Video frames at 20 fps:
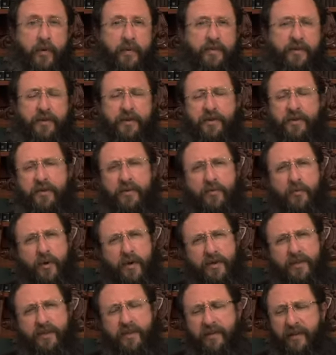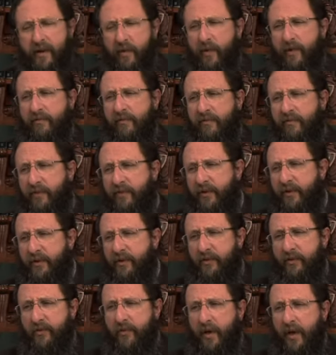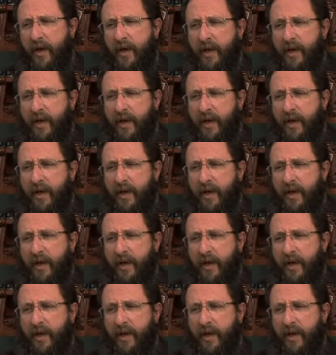whimsical. What is it that we are referring to?